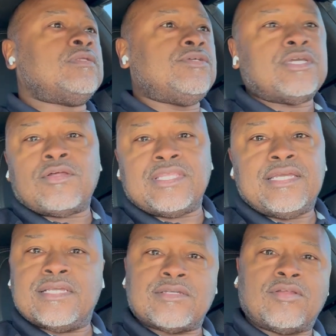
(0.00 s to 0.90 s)
do y'all
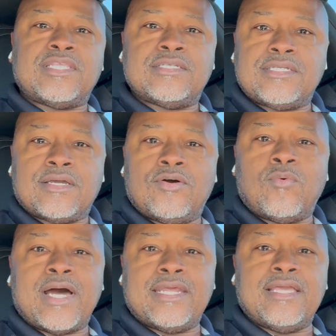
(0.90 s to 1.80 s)
think it's authentic on
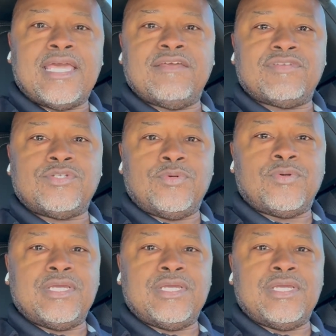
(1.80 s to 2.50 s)
why they gave it to her?